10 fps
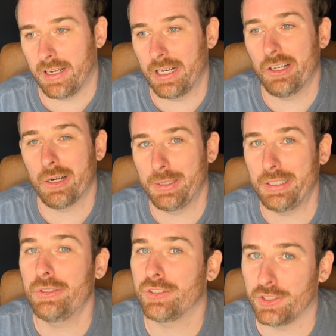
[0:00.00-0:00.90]
And you're going to be
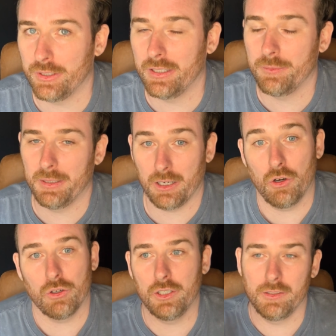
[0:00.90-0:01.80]
used to it and be like,
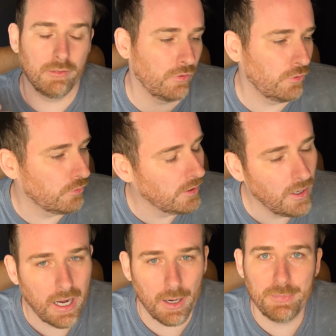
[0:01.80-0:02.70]
oh, good. Phew,
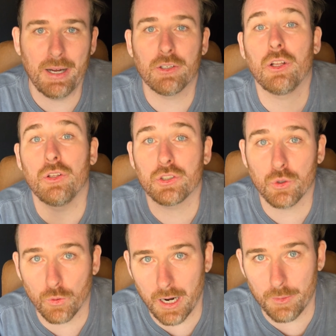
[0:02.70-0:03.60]
I'm down to closer
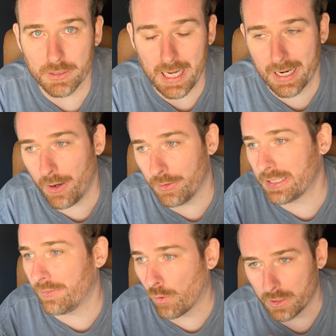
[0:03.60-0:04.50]
to where I was at. Now it's
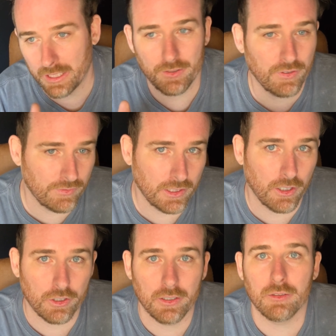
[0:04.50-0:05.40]
at
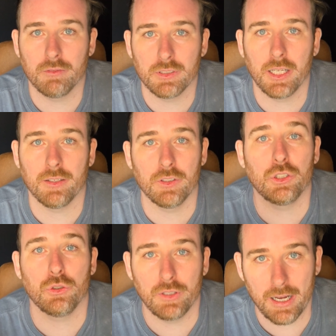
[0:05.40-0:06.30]
1,500 instead of the
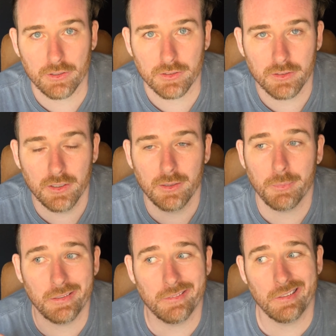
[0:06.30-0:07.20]
2,000.
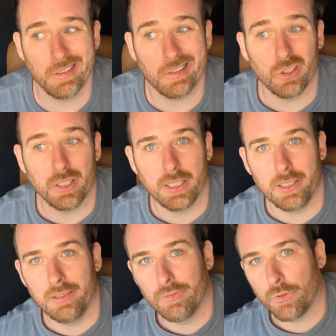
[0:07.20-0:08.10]
But
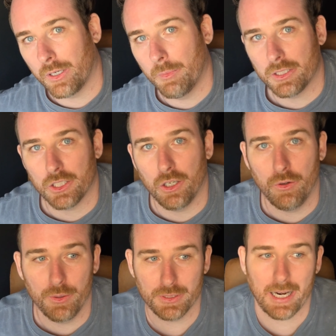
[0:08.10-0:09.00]
literally 3 months
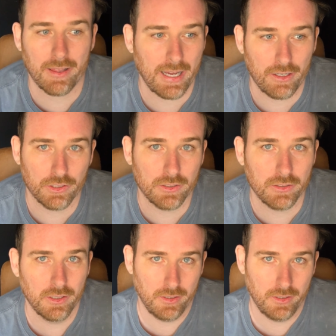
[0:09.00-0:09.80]
ago, it was at 1,000.